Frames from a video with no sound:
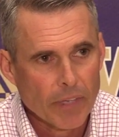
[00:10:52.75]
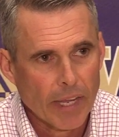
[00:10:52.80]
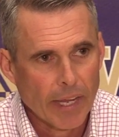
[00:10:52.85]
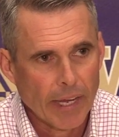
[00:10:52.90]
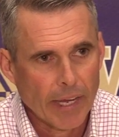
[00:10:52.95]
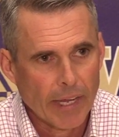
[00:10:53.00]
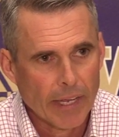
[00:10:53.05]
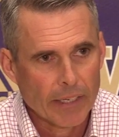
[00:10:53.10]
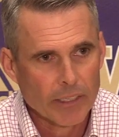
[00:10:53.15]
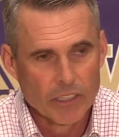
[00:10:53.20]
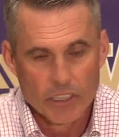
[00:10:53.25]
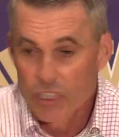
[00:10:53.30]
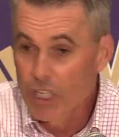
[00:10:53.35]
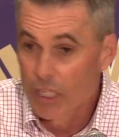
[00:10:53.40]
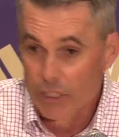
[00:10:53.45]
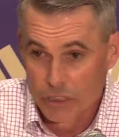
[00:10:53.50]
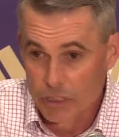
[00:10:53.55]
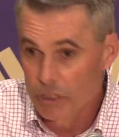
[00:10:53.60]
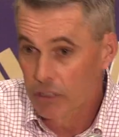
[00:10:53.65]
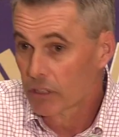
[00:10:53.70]
and it's
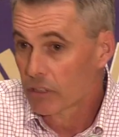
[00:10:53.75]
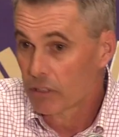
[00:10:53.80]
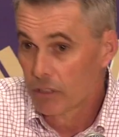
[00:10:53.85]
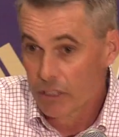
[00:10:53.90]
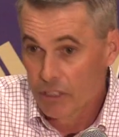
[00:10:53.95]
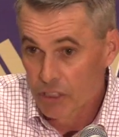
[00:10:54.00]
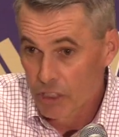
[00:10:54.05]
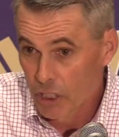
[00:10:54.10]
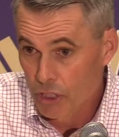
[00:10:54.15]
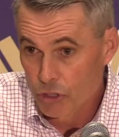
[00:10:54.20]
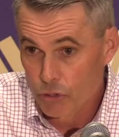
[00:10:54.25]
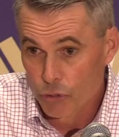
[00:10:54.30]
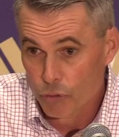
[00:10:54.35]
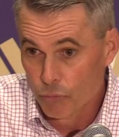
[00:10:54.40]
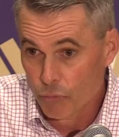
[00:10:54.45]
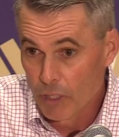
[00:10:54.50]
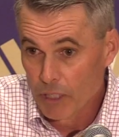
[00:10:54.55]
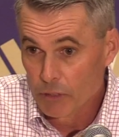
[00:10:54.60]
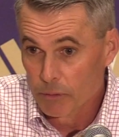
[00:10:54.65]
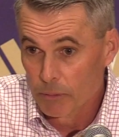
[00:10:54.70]
not just, he's not a true
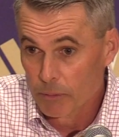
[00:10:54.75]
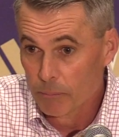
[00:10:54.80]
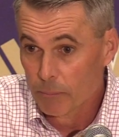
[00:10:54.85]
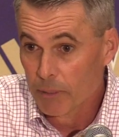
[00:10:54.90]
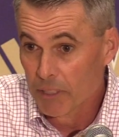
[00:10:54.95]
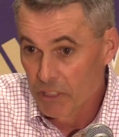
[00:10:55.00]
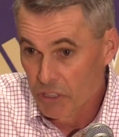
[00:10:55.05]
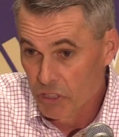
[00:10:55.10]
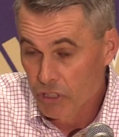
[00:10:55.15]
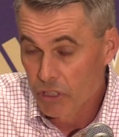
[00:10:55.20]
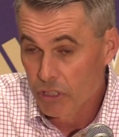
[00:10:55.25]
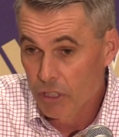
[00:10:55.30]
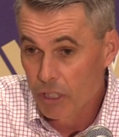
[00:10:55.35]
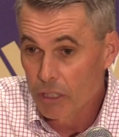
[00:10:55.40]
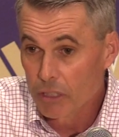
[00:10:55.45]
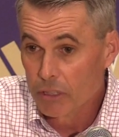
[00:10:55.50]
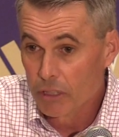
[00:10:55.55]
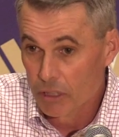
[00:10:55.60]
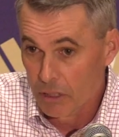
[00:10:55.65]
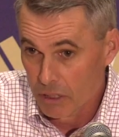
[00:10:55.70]
freshman, but he's
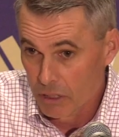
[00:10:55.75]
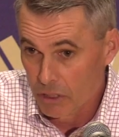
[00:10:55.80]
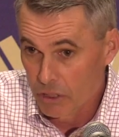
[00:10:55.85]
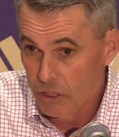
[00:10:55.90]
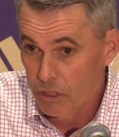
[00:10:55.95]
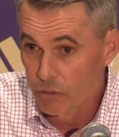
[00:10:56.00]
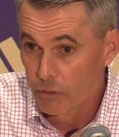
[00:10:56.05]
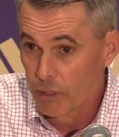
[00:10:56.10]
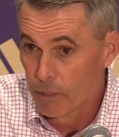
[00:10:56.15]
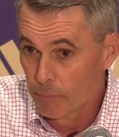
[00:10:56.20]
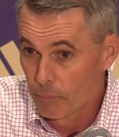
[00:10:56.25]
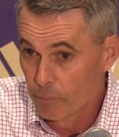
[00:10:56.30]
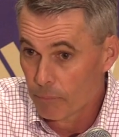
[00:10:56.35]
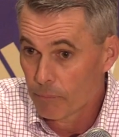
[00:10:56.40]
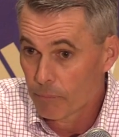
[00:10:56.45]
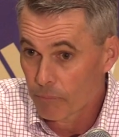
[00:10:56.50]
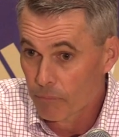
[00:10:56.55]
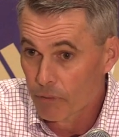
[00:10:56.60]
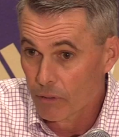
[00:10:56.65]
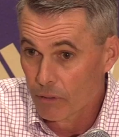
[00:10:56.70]
stuck to this script
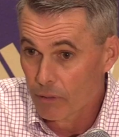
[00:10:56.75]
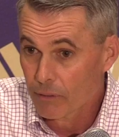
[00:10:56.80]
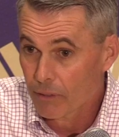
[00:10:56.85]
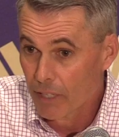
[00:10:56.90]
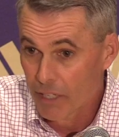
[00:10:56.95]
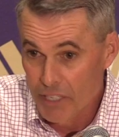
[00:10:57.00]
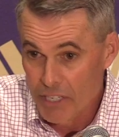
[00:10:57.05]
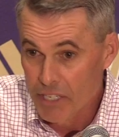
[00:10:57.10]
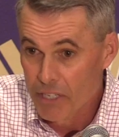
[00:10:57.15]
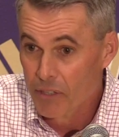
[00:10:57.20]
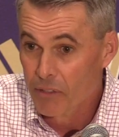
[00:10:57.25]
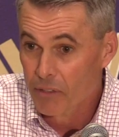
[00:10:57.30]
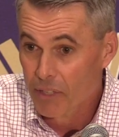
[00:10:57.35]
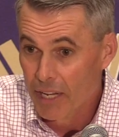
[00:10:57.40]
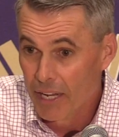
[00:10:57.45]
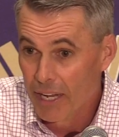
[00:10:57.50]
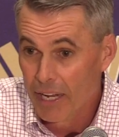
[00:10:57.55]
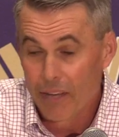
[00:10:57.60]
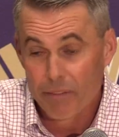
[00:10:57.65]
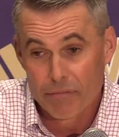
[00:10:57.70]
for a year and
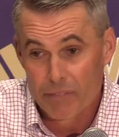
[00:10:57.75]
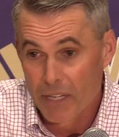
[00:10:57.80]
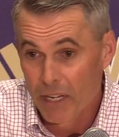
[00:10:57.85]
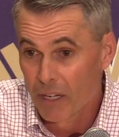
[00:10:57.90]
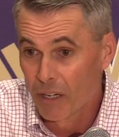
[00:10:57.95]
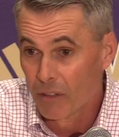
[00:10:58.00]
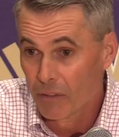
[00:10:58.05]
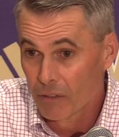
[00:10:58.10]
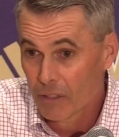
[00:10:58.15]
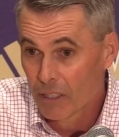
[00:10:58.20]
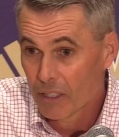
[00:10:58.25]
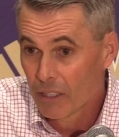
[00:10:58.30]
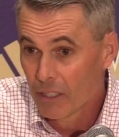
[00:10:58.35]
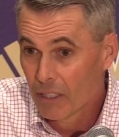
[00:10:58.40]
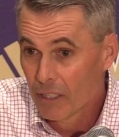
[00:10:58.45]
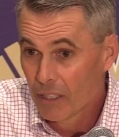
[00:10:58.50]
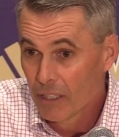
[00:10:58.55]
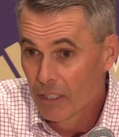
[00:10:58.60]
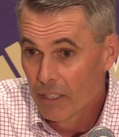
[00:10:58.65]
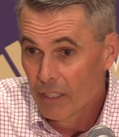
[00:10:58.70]
a half now.
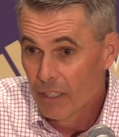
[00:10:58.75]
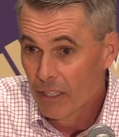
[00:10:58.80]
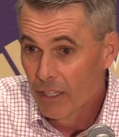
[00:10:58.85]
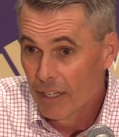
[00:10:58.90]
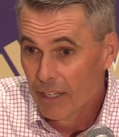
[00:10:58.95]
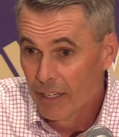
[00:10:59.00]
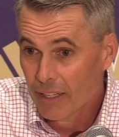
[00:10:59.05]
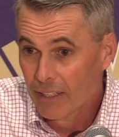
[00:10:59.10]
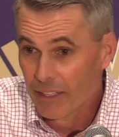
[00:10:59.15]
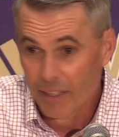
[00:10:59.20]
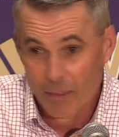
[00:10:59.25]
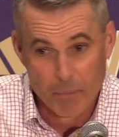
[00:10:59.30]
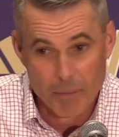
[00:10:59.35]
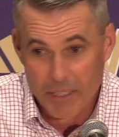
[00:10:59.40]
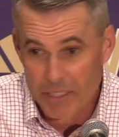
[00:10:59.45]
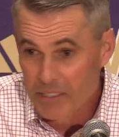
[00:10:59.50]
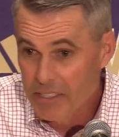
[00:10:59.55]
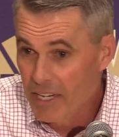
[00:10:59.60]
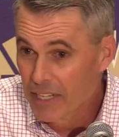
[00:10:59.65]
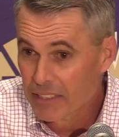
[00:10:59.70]
I
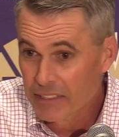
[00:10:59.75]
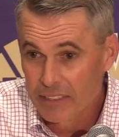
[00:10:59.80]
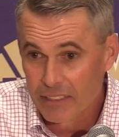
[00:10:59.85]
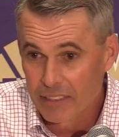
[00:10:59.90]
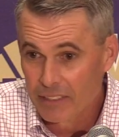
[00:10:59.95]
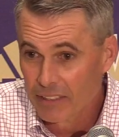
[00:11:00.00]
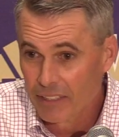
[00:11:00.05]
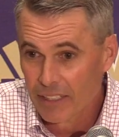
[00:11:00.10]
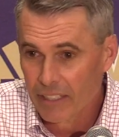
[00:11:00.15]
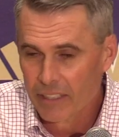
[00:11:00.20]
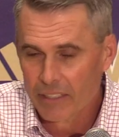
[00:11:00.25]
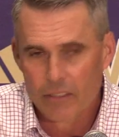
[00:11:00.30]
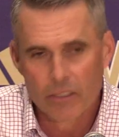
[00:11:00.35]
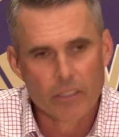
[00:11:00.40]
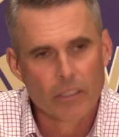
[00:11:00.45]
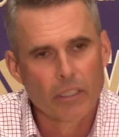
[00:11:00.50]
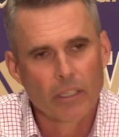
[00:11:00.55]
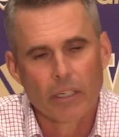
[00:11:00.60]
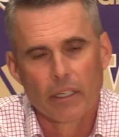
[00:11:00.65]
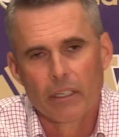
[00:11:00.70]
mean, it takes, you
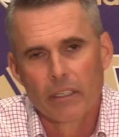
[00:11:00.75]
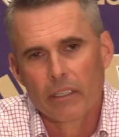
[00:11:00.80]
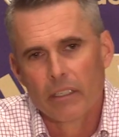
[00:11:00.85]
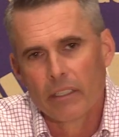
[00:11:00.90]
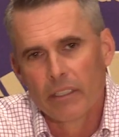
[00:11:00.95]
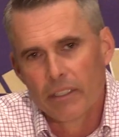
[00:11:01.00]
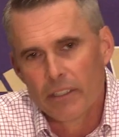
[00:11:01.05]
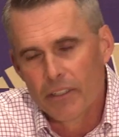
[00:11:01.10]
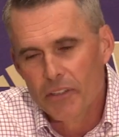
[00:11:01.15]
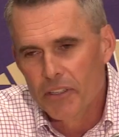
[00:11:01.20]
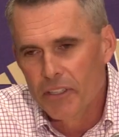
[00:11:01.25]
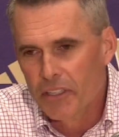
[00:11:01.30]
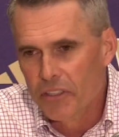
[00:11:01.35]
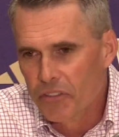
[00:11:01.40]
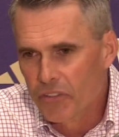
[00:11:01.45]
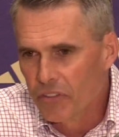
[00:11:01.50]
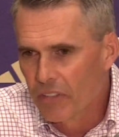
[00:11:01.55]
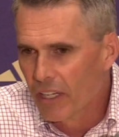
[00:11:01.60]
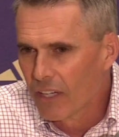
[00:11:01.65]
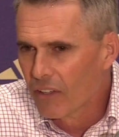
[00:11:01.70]
can
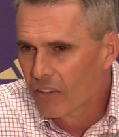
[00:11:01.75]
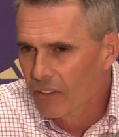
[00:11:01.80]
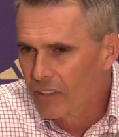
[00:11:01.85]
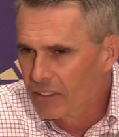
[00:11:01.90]
just tell